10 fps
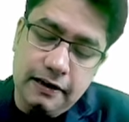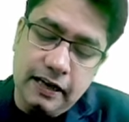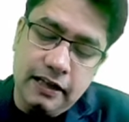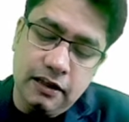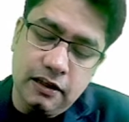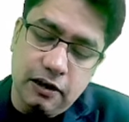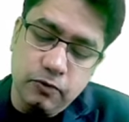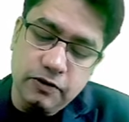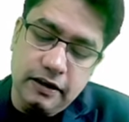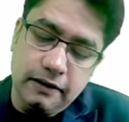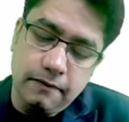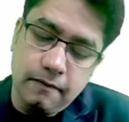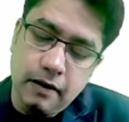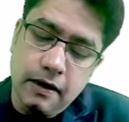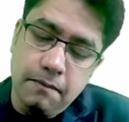10,000.
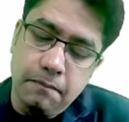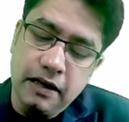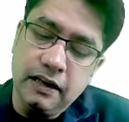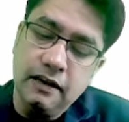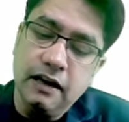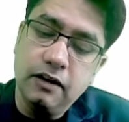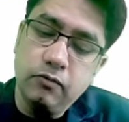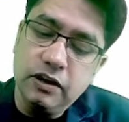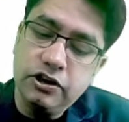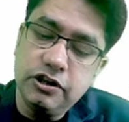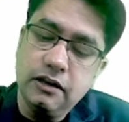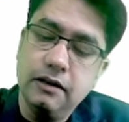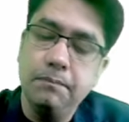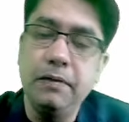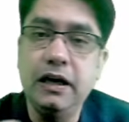But in our question,
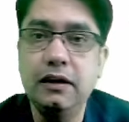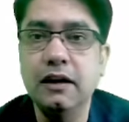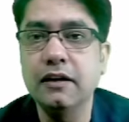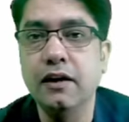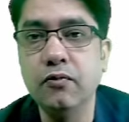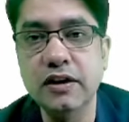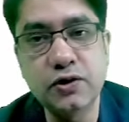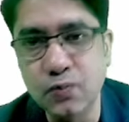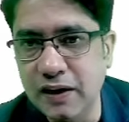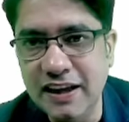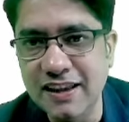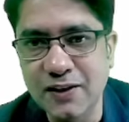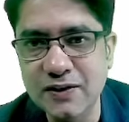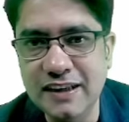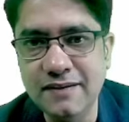the platelet count is
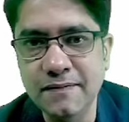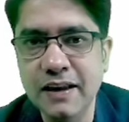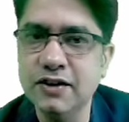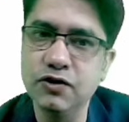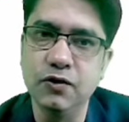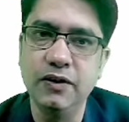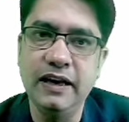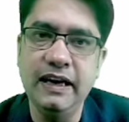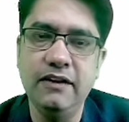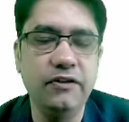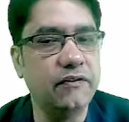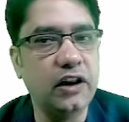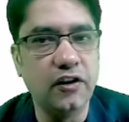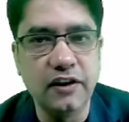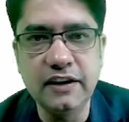20,000. So here we
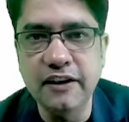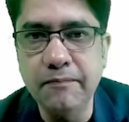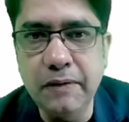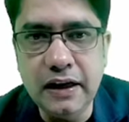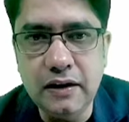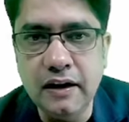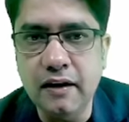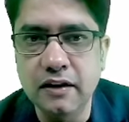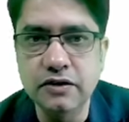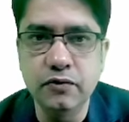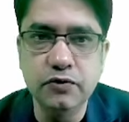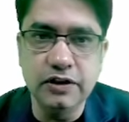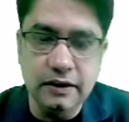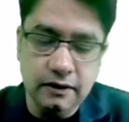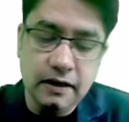will not give platelet
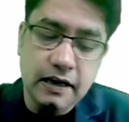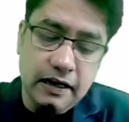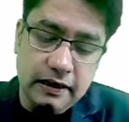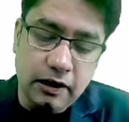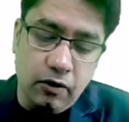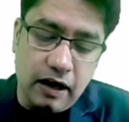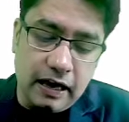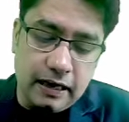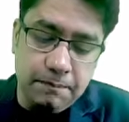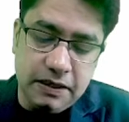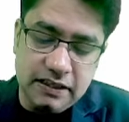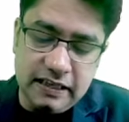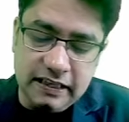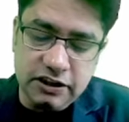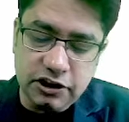transfusion. Now
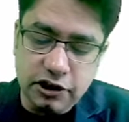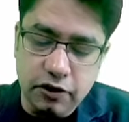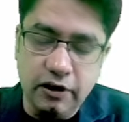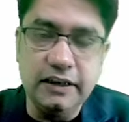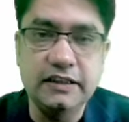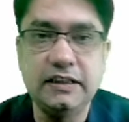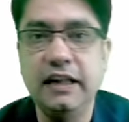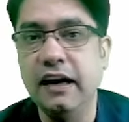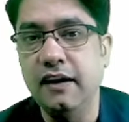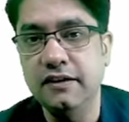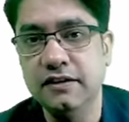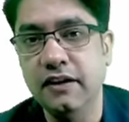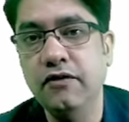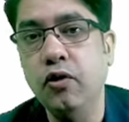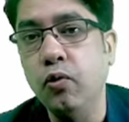RBC and steroids, they are
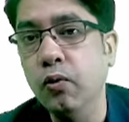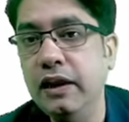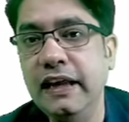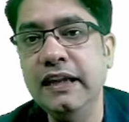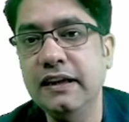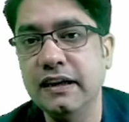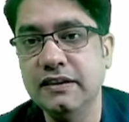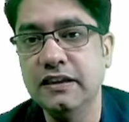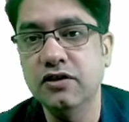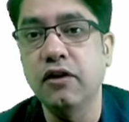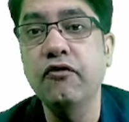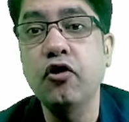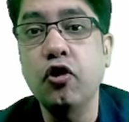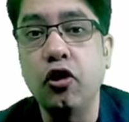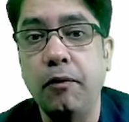reserved only in cases of
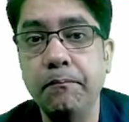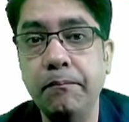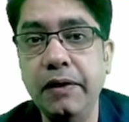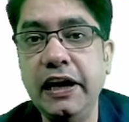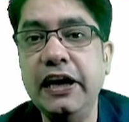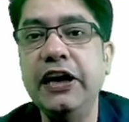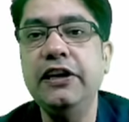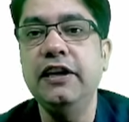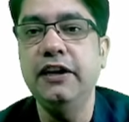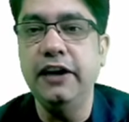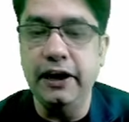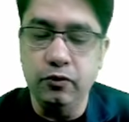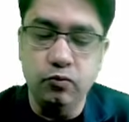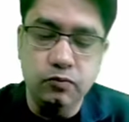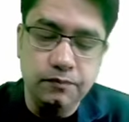complicated
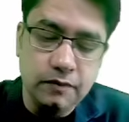dengue.